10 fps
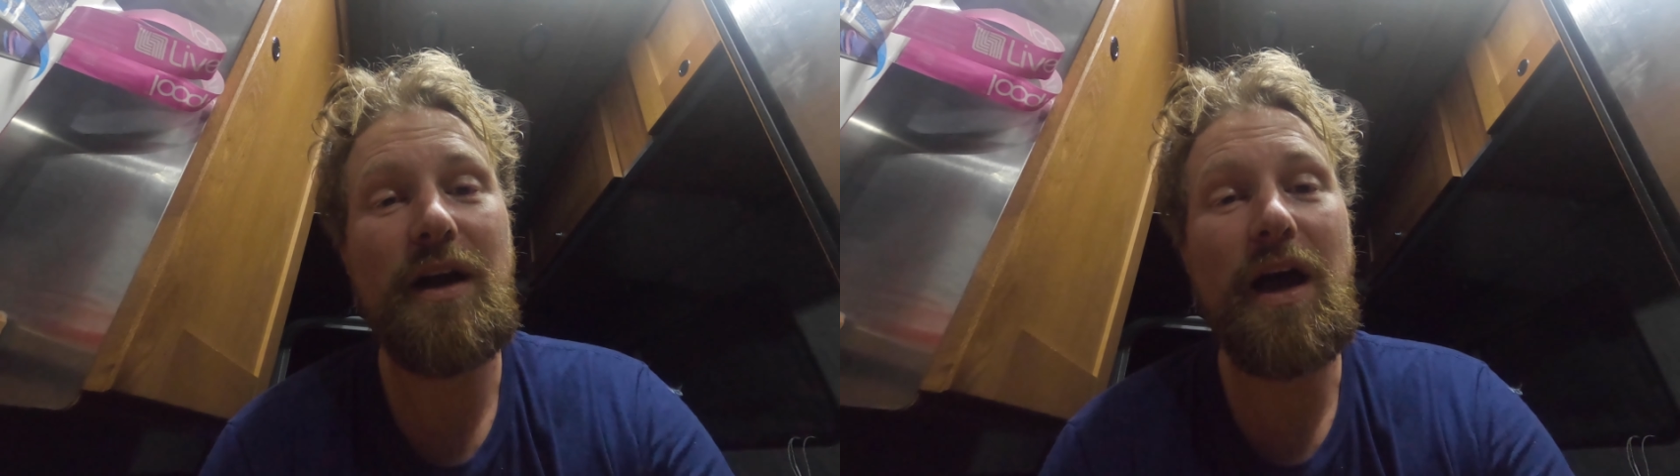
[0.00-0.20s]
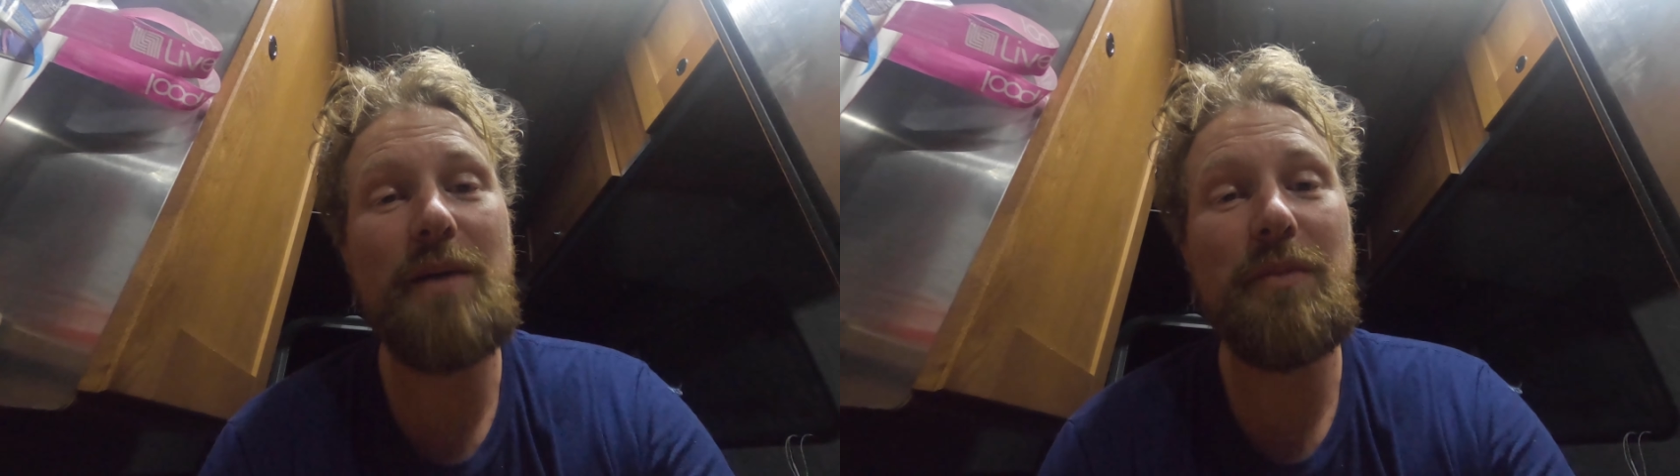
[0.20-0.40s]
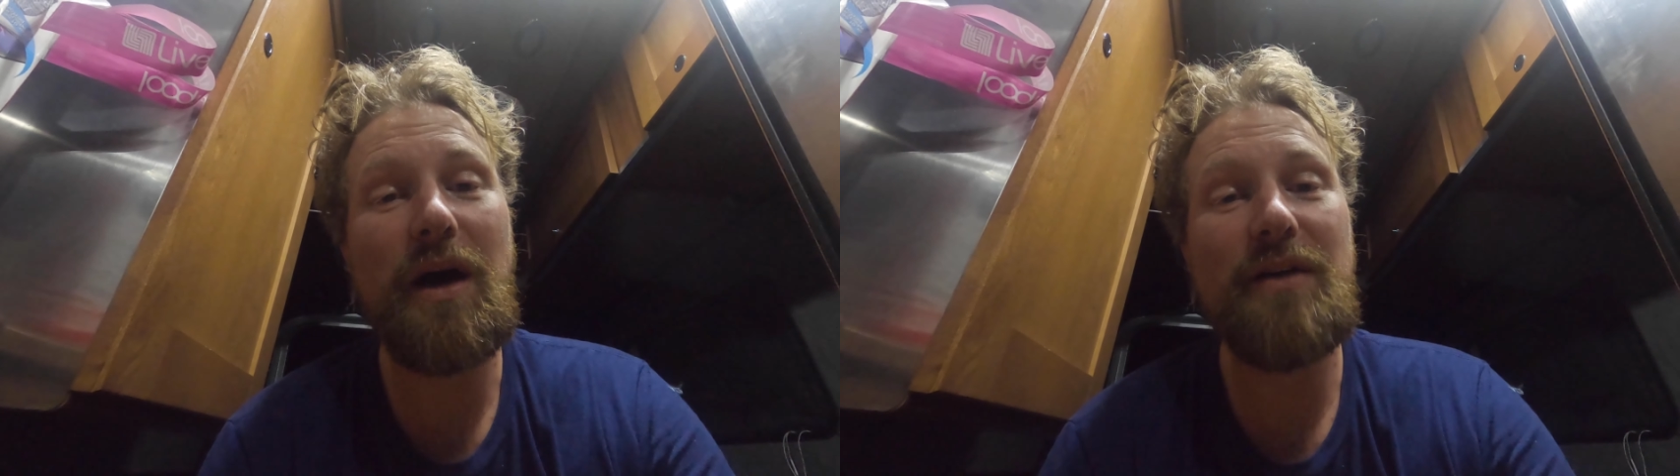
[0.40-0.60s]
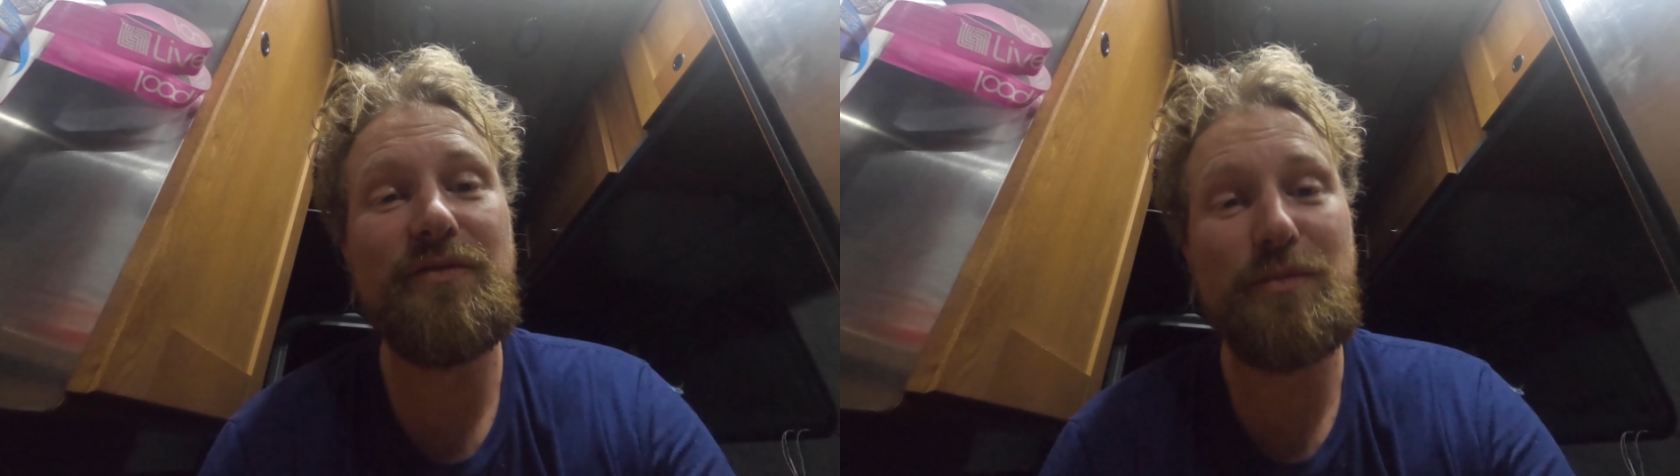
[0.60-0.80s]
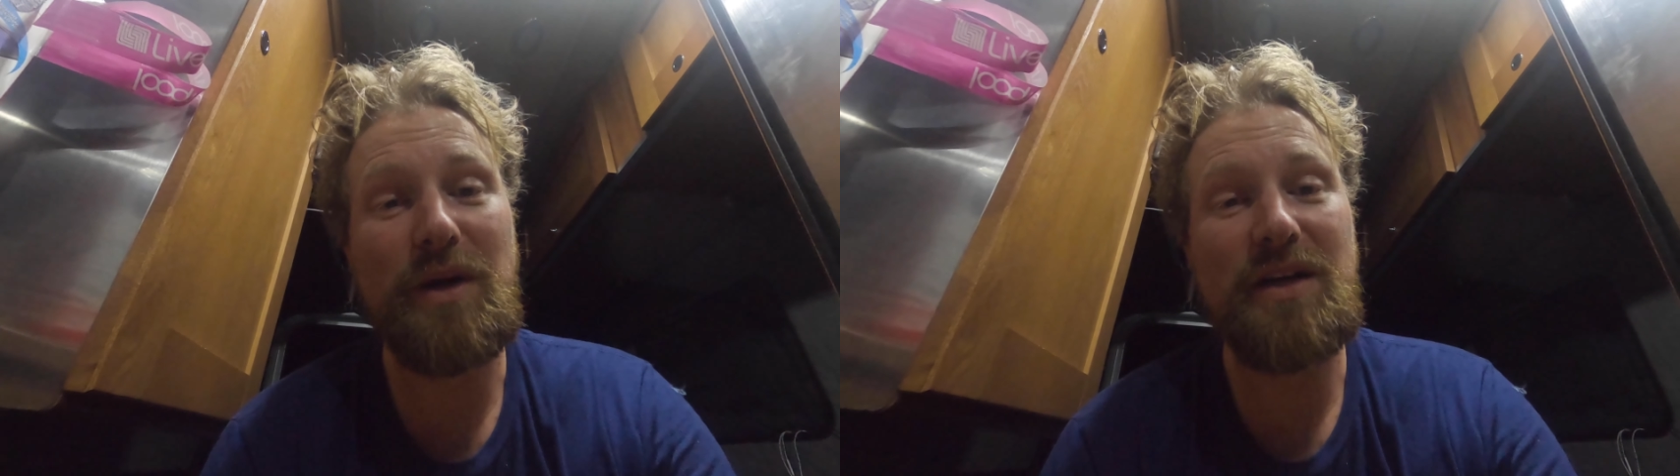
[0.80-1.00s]
I bought
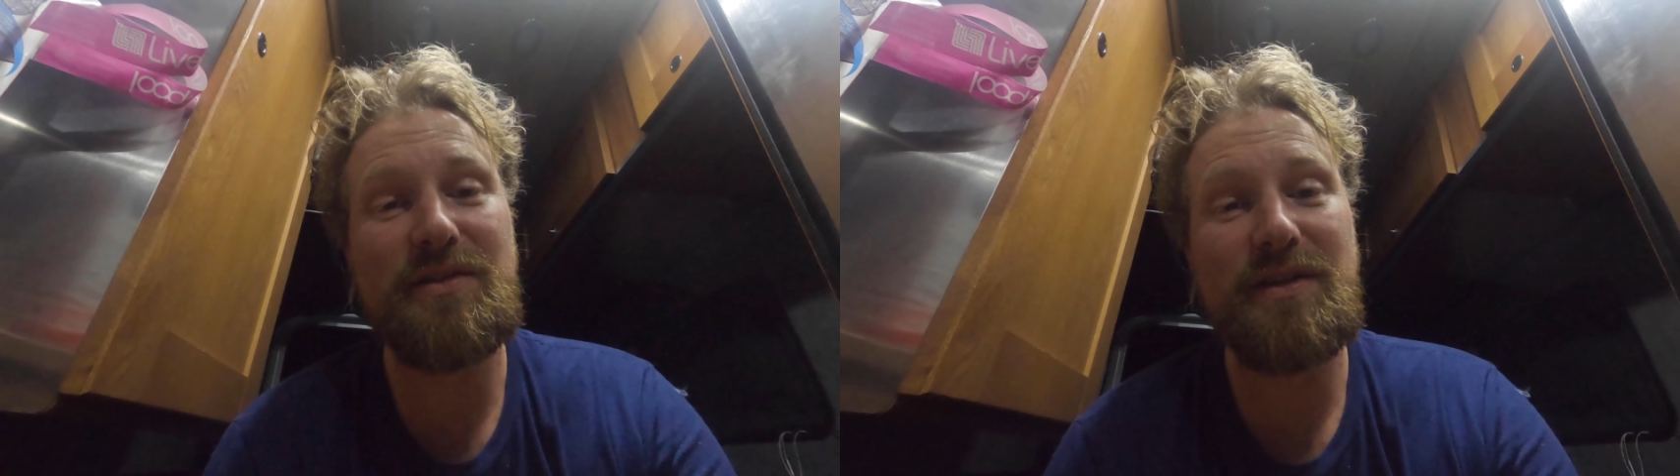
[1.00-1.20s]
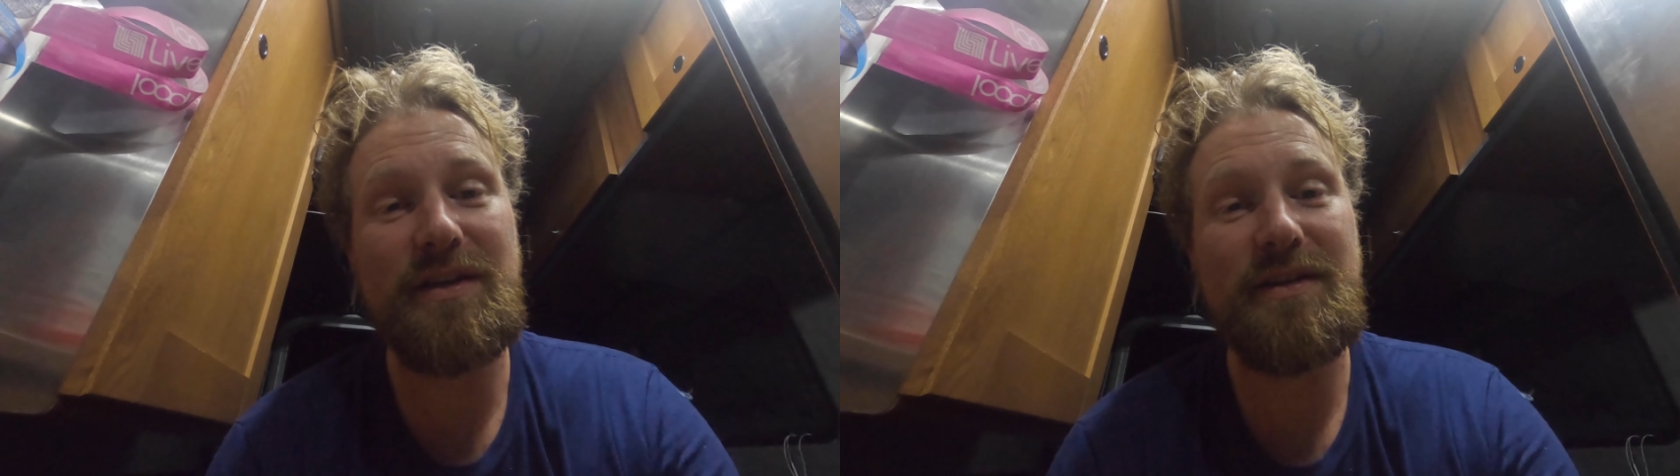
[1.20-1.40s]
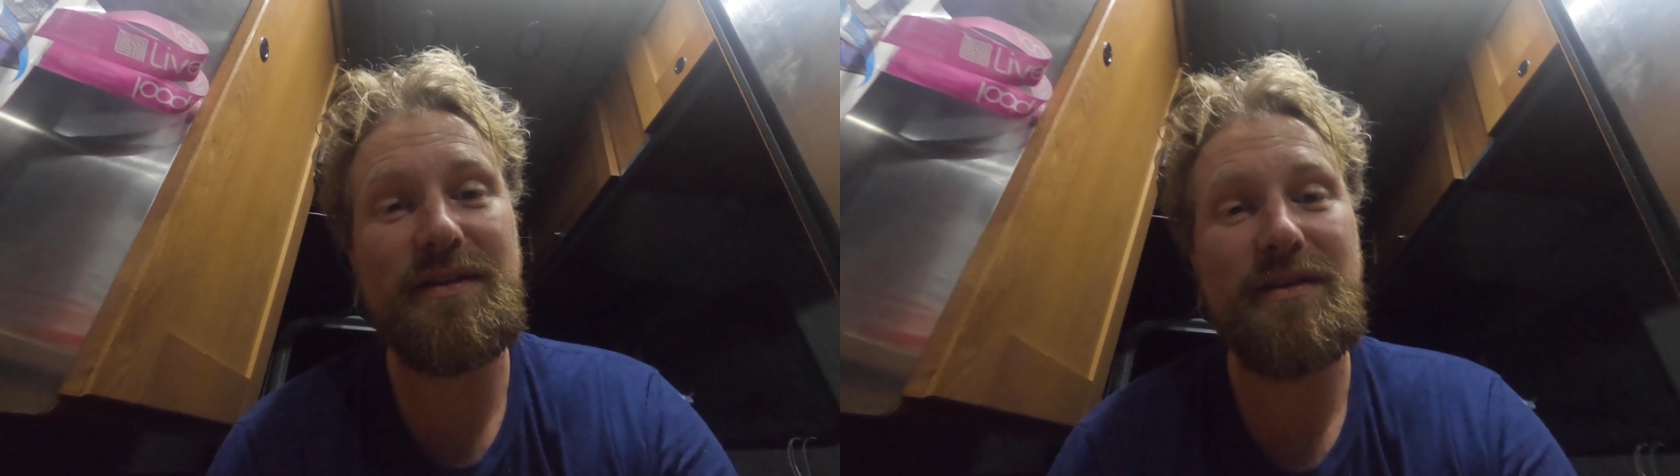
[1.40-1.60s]
for Masha